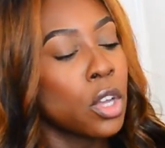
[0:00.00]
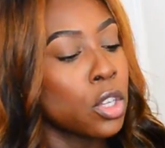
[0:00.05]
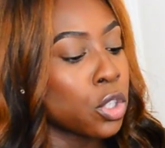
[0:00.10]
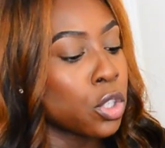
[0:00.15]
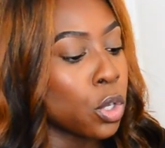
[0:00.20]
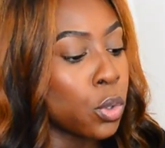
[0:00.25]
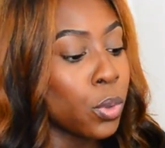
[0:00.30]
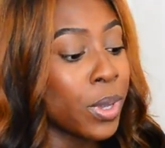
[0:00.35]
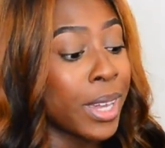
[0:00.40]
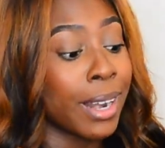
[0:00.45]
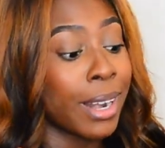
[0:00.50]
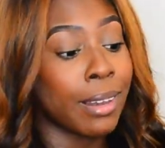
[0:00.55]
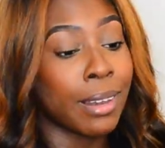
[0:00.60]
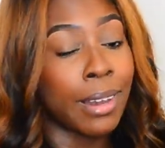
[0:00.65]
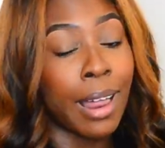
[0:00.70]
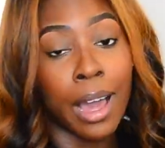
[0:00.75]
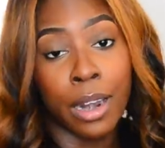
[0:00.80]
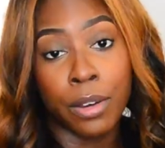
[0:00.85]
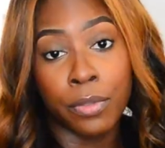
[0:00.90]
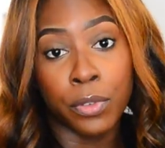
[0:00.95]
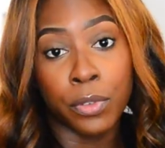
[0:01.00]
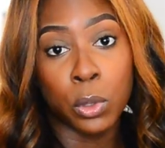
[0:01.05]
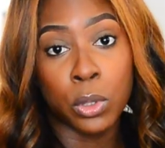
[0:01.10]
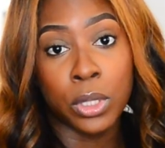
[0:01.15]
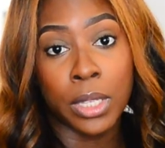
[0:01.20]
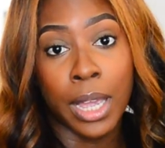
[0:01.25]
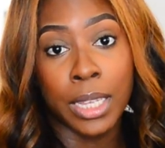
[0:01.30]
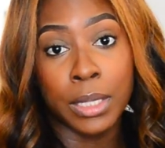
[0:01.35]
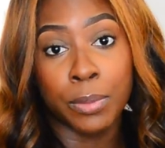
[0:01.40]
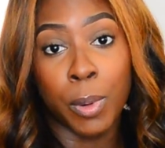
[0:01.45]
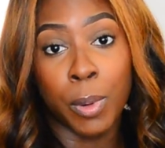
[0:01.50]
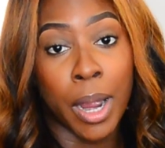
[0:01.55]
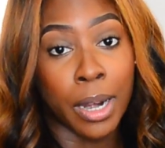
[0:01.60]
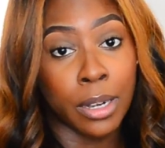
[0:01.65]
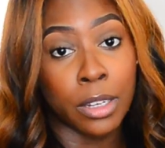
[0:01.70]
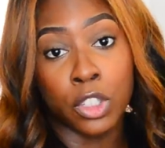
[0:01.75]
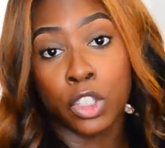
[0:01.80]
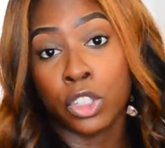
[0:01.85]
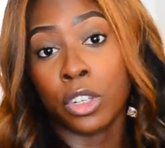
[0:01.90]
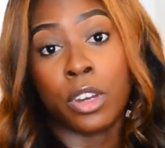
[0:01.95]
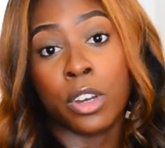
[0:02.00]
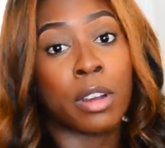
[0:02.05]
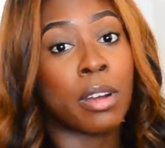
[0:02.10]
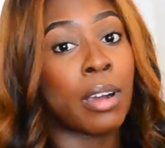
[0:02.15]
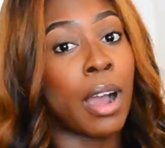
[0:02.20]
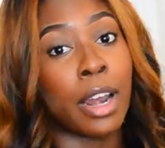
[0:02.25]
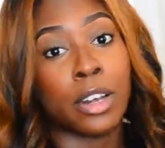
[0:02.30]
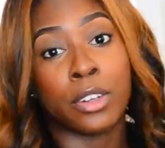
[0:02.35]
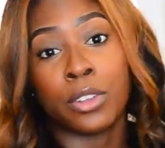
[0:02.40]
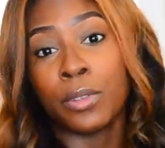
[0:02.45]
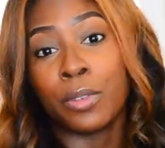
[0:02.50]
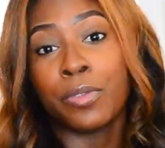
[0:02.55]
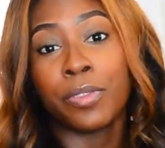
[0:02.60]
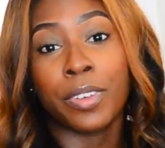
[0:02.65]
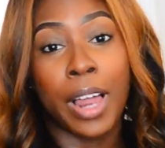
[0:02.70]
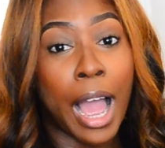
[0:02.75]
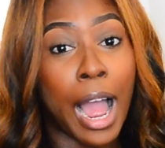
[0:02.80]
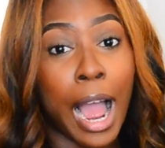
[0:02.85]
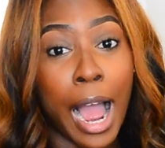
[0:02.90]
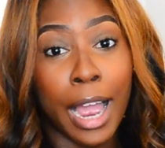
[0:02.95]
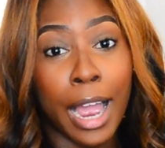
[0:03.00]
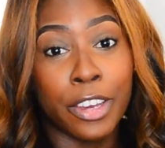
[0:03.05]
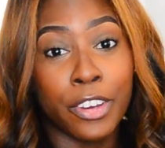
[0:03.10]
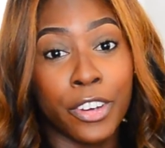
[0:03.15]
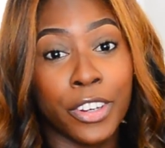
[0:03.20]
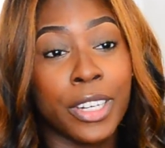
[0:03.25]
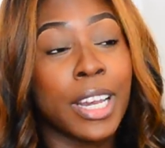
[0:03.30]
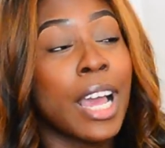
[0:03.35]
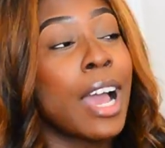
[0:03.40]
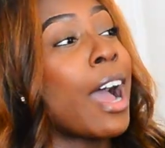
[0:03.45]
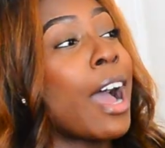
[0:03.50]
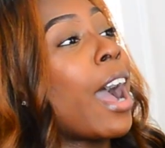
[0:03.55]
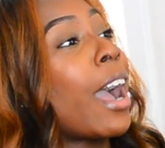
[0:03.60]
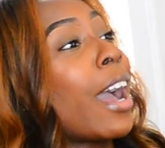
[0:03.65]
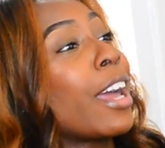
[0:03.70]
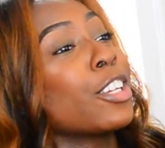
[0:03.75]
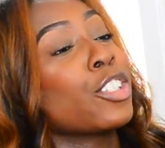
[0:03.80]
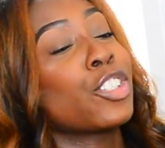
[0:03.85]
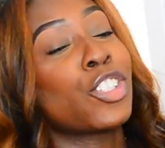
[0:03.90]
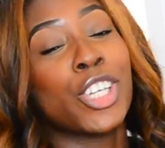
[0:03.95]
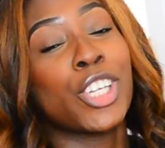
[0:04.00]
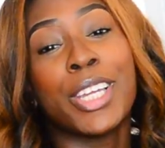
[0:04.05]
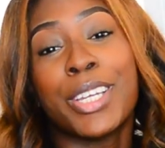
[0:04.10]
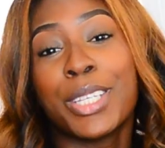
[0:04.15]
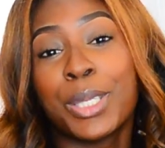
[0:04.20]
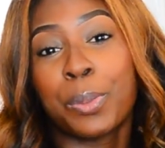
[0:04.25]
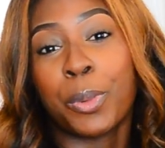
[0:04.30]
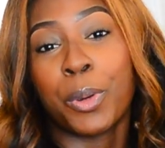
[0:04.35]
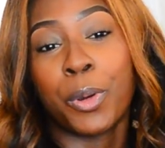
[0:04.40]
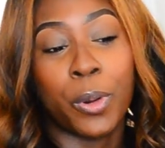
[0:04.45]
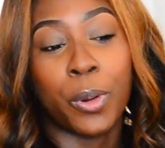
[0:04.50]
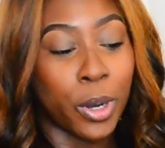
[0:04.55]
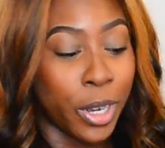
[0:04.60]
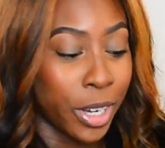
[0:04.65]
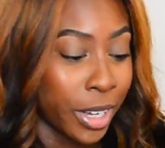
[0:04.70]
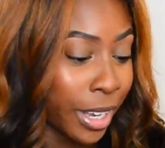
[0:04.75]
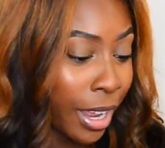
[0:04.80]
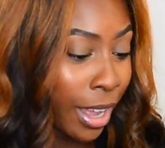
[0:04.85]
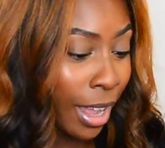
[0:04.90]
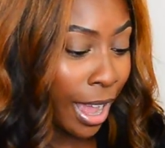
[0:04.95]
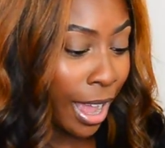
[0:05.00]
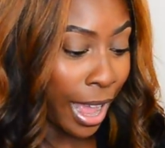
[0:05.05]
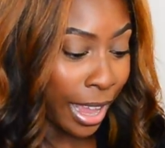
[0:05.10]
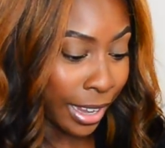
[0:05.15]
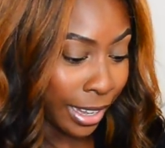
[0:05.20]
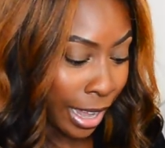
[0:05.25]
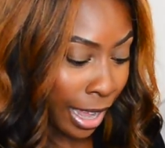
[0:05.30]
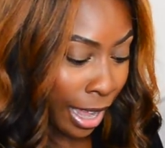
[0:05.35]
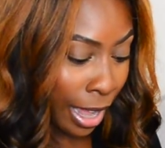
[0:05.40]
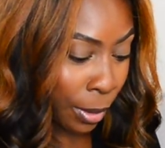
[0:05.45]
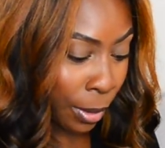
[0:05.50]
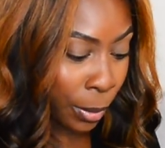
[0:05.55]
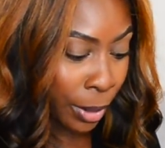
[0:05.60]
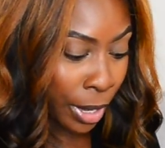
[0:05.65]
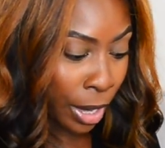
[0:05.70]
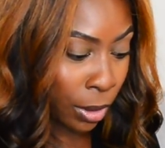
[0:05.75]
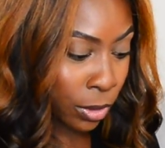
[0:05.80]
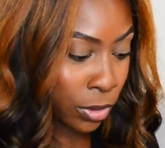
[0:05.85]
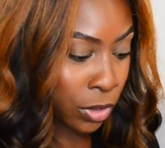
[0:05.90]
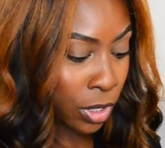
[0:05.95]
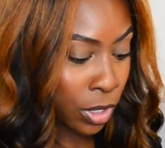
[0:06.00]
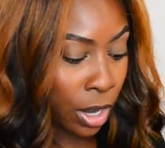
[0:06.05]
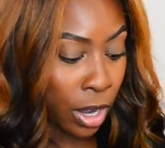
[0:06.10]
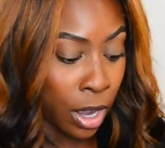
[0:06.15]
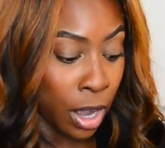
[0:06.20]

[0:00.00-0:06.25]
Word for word: So you get a lot of full-size products. Your girl got a new flat iron, I got a cheese board, I got, what else?